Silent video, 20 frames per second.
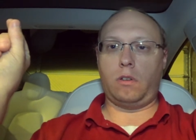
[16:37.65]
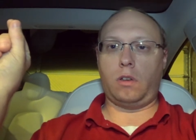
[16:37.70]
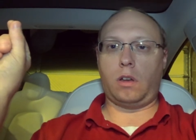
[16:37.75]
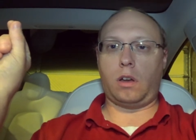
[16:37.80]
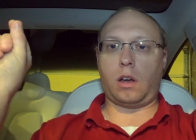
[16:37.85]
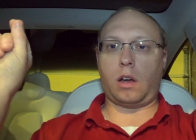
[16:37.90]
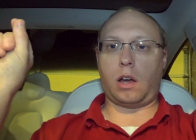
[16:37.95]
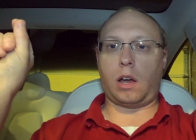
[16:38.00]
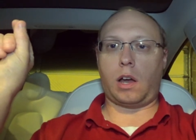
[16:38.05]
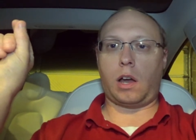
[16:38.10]

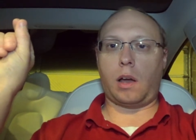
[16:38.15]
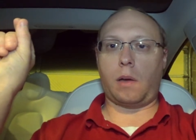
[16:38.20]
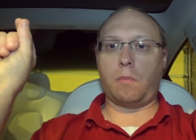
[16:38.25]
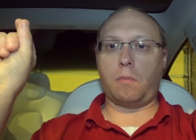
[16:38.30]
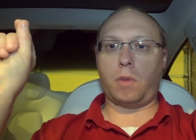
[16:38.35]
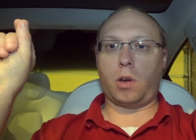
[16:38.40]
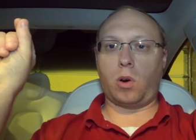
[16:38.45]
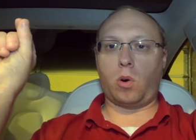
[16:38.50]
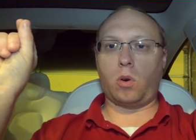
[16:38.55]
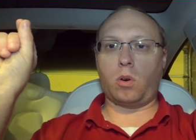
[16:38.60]

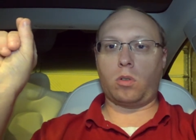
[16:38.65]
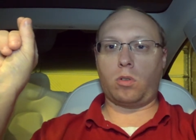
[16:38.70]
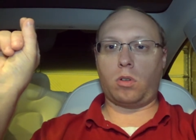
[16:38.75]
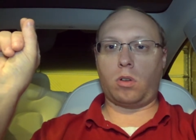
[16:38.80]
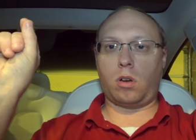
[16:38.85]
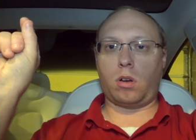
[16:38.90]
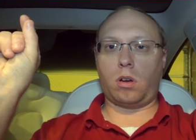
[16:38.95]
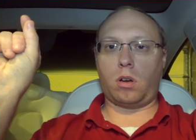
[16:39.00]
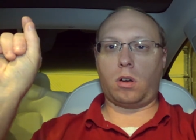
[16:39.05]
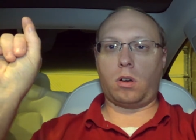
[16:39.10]
I'm going
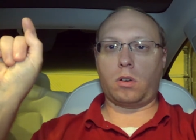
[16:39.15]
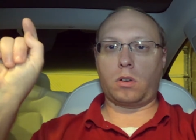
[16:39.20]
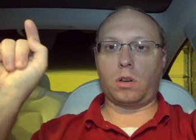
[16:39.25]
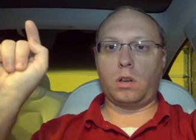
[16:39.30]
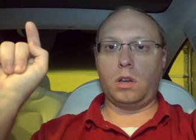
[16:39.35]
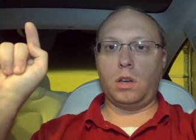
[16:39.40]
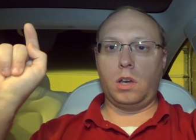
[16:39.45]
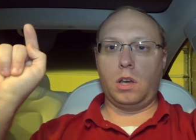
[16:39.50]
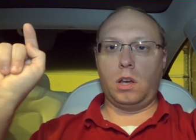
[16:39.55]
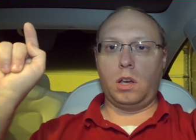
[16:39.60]
along,
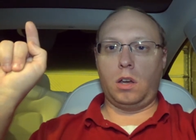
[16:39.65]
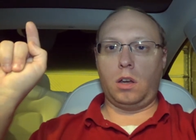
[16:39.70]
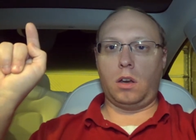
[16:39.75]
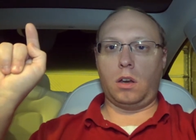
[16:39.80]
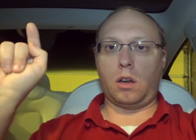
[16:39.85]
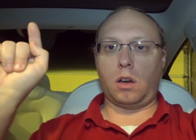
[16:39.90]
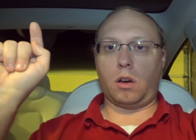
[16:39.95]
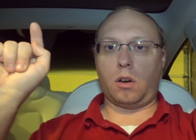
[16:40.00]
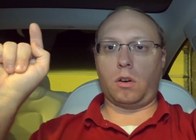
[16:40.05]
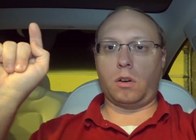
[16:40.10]

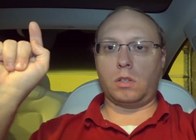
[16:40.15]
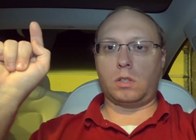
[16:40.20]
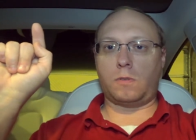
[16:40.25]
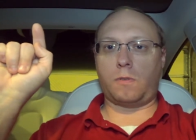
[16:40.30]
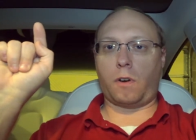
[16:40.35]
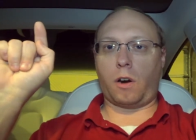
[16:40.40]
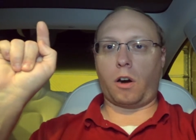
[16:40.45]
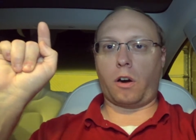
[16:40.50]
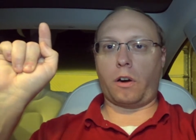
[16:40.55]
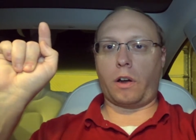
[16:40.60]
as
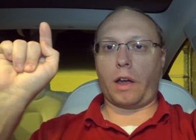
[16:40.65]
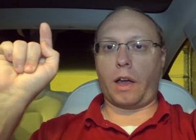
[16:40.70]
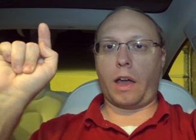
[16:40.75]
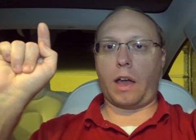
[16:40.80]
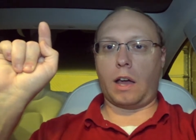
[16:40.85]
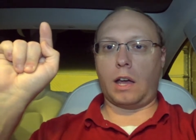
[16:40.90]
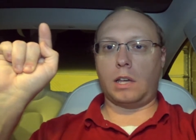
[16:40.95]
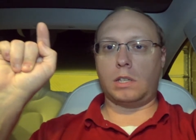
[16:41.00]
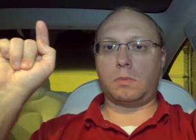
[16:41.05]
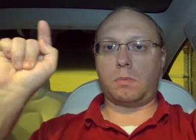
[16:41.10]
far
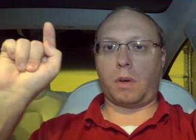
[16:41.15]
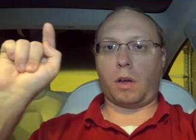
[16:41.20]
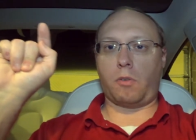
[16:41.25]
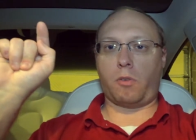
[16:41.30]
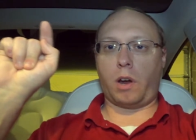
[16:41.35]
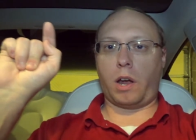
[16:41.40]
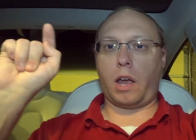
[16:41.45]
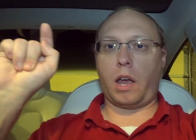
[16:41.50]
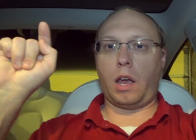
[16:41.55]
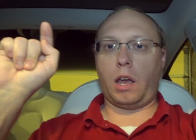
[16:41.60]
as my
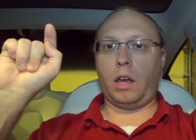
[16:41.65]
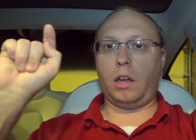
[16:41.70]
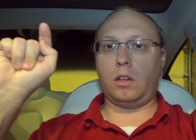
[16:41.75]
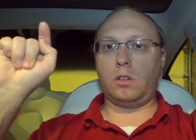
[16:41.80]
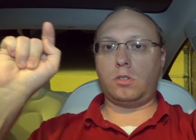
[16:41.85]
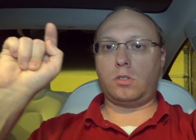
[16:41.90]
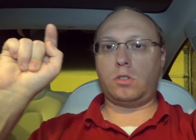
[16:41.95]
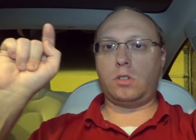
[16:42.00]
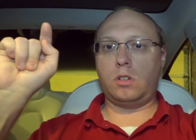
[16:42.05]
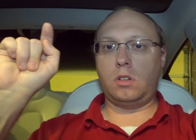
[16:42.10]

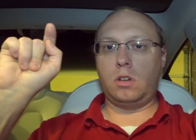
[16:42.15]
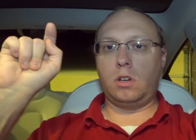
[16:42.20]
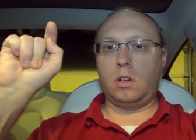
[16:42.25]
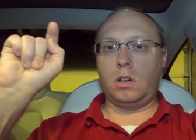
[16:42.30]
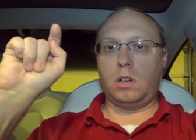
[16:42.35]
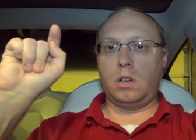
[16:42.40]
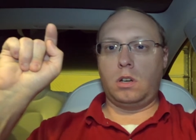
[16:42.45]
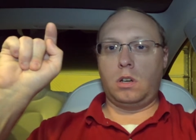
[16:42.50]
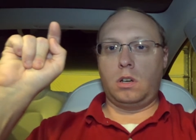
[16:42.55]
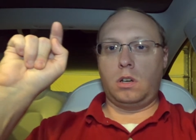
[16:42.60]
range,
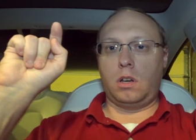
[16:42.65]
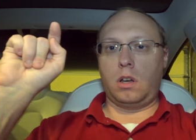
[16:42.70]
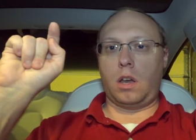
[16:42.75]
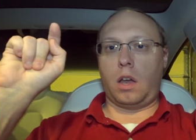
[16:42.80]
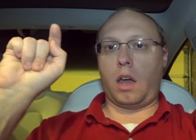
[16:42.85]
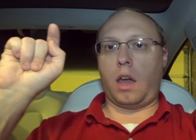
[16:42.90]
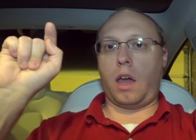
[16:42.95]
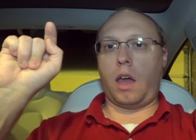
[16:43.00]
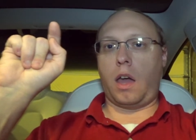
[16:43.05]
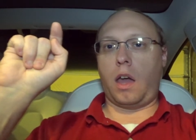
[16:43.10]

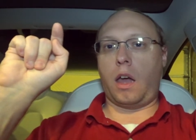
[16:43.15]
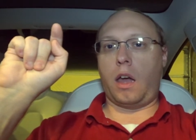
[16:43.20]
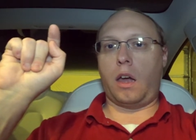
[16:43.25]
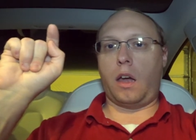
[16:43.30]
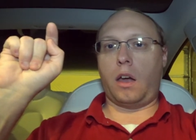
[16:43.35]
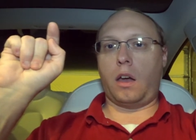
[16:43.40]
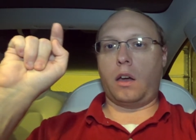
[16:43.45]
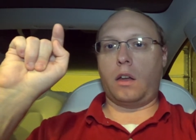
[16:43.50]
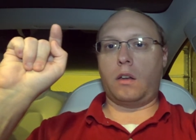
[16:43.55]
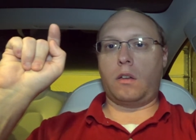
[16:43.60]

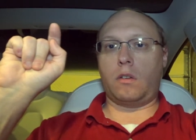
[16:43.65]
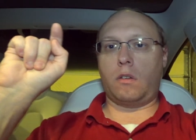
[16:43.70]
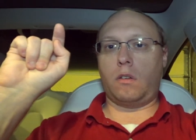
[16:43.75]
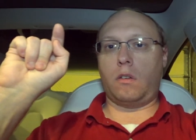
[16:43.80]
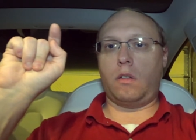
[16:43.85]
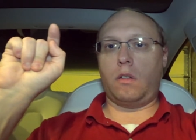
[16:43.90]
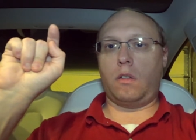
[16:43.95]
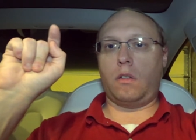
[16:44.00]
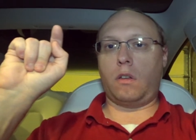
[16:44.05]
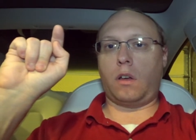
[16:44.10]
and
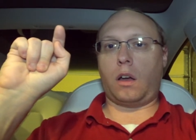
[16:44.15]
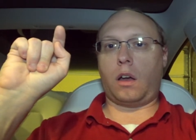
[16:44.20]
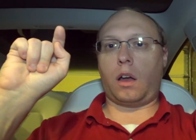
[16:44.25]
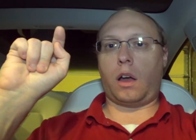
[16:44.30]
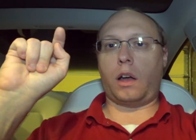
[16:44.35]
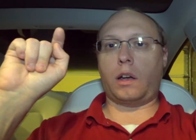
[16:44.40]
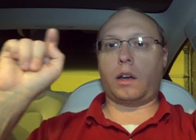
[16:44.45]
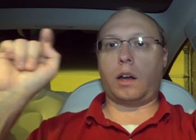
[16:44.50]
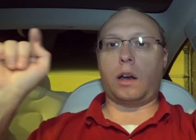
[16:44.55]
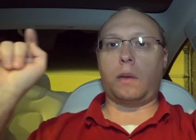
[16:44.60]

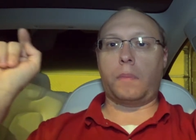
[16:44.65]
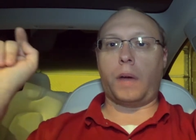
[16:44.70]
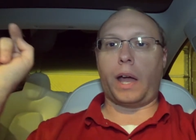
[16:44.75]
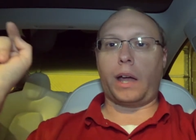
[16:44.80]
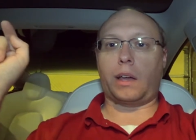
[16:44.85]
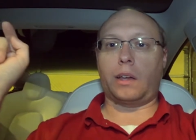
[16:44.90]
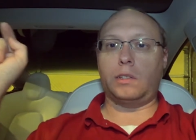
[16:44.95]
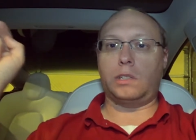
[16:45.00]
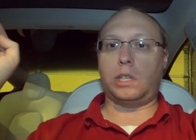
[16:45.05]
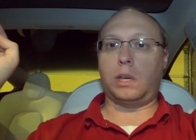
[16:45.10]
I got it
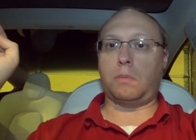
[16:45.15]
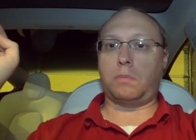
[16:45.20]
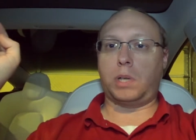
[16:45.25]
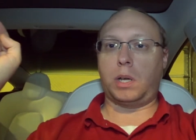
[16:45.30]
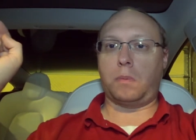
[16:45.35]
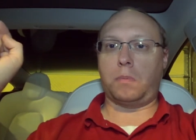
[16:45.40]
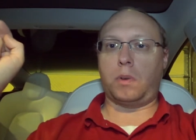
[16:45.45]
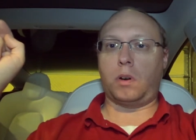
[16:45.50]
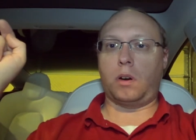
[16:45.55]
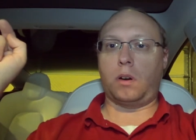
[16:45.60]
back in
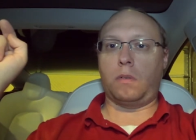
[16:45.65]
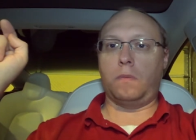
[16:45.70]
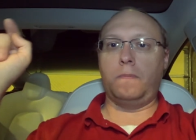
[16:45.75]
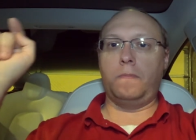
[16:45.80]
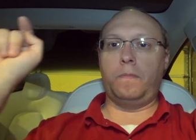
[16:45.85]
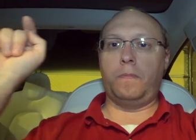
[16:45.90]
September,